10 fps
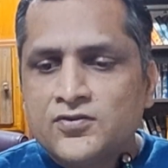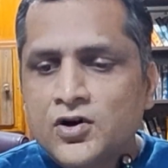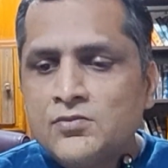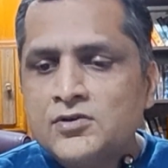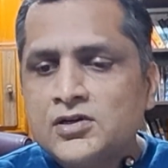
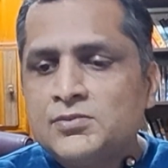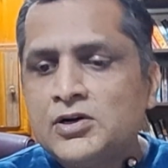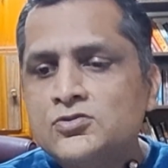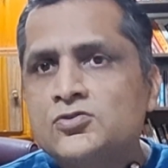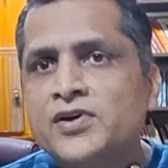from
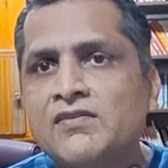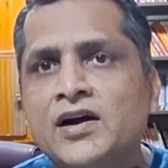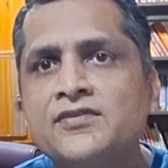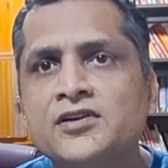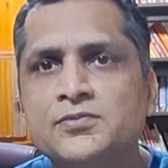about
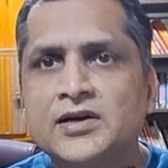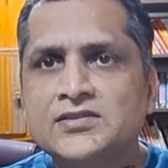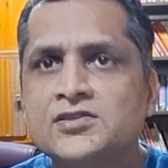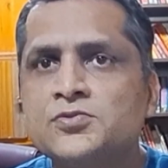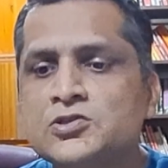1,200
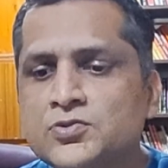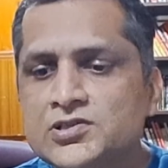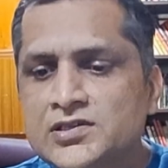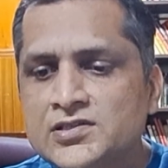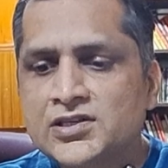buses, which
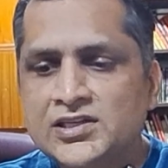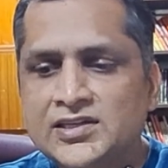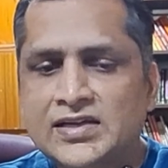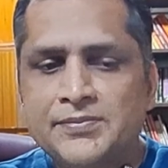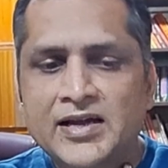was
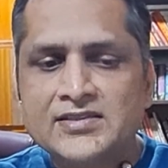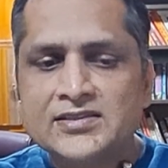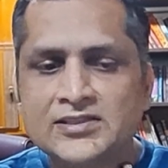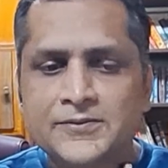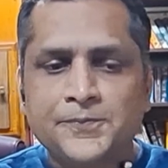earlier
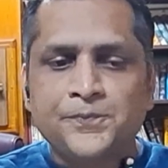capacity.